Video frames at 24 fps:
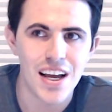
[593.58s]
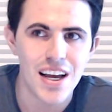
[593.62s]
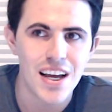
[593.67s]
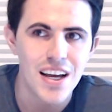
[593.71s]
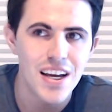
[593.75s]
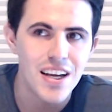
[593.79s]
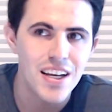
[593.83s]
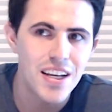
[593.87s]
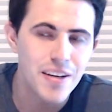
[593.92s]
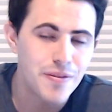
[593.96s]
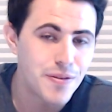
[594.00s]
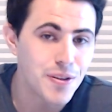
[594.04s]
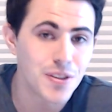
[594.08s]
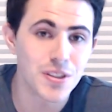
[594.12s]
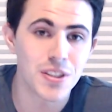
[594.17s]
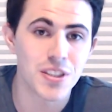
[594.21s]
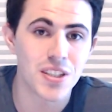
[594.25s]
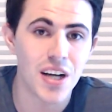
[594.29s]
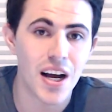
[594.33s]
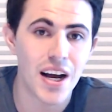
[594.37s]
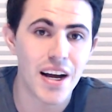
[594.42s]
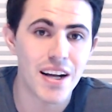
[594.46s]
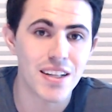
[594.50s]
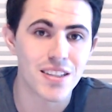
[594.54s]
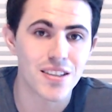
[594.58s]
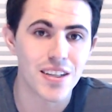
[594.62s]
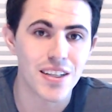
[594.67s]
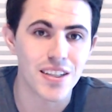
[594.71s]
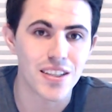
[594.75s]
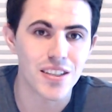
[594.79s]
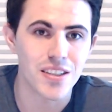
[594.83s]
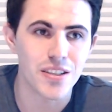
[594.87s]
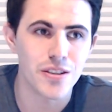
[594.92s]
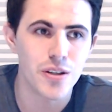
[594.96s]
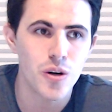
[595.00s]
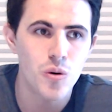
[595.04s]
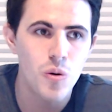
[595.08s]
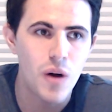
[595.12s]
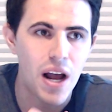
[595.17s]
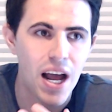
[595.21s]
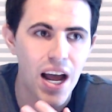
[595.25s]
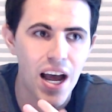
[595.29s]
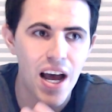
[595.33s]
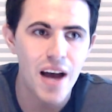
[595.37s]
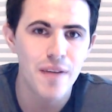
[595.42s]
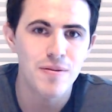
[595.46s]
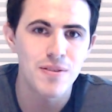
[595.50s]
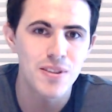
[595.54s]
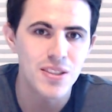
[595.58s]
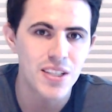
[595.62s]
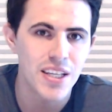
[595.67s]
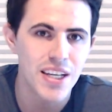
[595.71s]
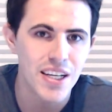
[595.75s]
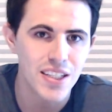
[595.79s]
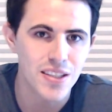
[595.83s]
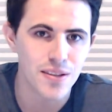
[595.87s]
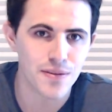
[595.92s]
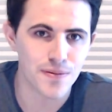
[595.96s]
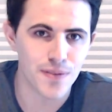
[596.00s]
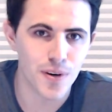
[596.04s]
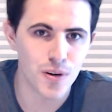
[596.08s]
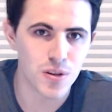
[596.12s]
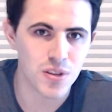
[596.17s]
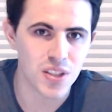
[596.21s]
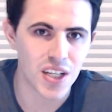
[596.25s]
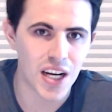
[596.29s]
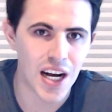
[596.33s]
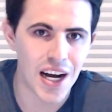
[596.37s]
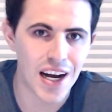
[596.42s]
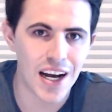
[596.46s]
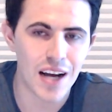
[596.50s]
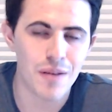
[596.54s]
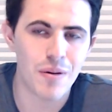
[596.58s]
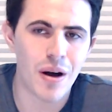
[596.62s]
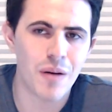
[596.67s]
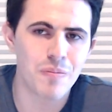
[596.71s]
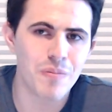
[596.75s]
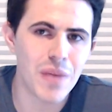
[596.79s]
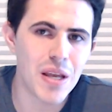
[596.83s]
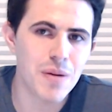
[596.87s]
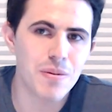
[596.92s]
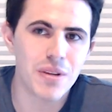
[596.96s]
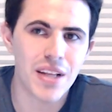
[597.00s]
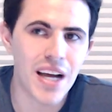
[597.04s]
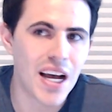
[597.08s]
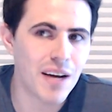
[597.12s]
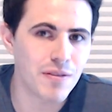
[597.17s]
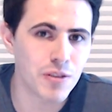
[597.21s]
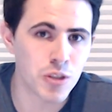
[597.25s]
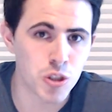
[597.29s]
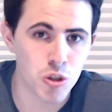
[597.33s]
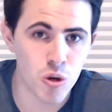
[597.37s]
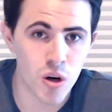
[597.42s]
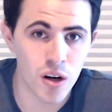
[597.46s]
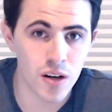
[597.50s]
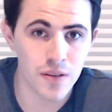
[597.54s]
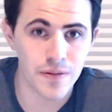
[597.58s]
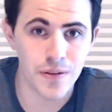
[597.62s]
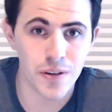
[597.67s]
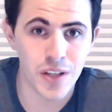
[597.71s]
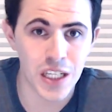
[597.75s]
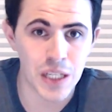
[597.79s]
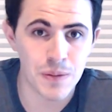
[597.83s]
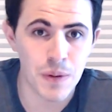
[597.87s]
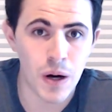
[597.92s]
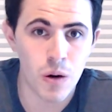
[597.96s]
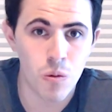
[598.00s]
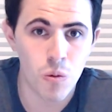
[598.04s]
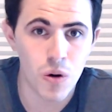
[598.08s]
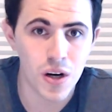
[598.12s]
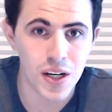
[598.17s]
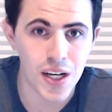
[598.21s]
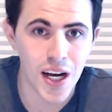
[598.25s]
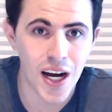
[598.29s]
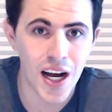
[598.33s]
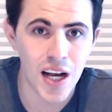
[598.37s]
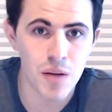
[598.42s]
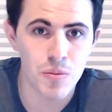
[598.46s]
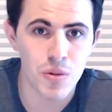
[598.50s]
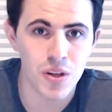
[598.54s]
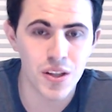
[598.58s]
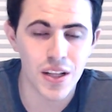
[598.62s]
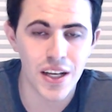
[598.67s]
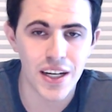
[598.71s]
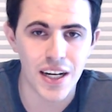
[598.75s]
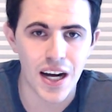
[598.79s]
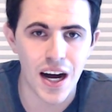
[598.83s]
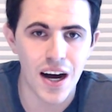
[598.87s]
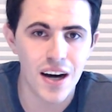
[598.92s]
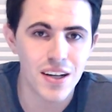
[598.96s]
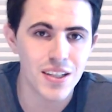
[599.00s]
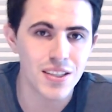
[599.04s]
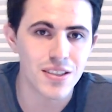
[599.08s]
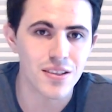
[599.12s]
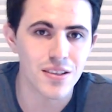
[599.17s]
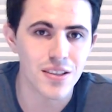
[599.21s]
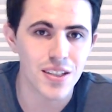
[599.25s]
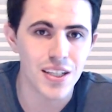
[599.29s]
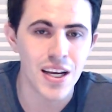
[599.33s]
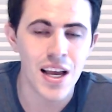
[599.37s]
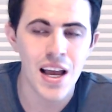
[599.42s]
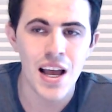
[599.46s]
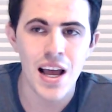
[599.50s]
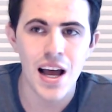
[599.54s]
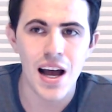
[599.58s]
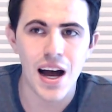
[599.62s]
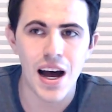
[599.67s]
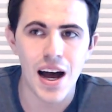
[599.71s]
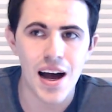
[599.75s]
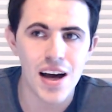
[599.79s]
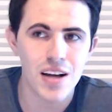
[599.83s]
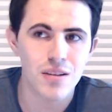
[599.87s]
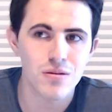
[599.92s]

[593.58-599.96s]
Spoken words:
if you're the Giants, like, you don't have to take the first guy. Maybe they have a strong feeling about one guy, but like, honestly, I don't